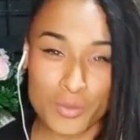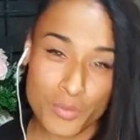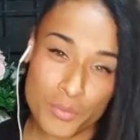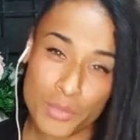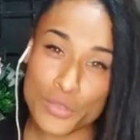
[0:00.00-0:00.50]

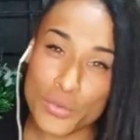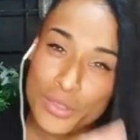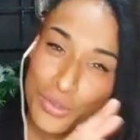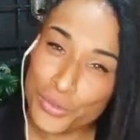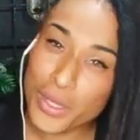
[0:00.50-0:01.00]
between
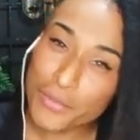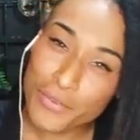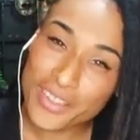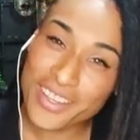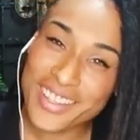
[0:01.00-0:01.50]
12
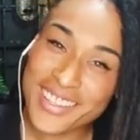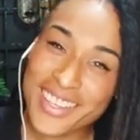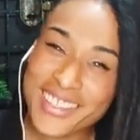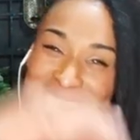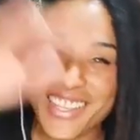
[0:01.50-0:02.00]
o'clock at
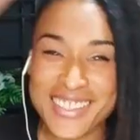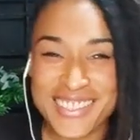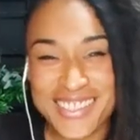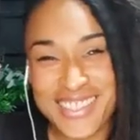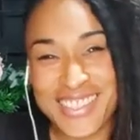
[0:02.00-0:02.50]
night and
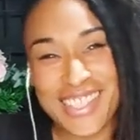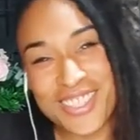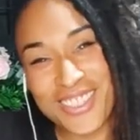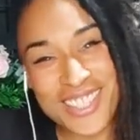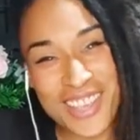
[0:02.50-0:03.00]
6
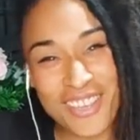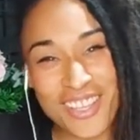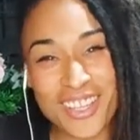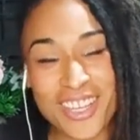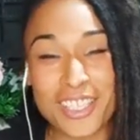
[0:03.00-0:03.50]
or 7
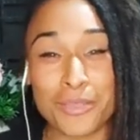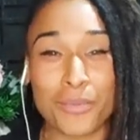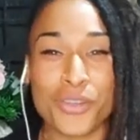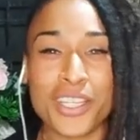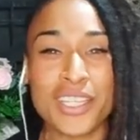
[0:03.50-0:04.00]
o'clock in the
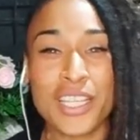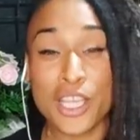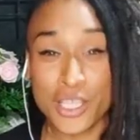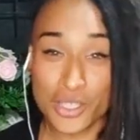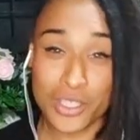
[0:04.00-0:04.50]
morning,
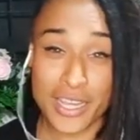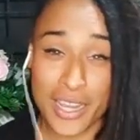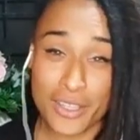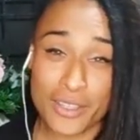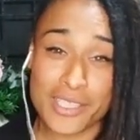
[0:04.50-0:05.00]
so that I
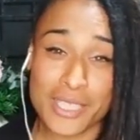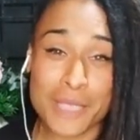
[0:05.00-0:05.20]
could sleep,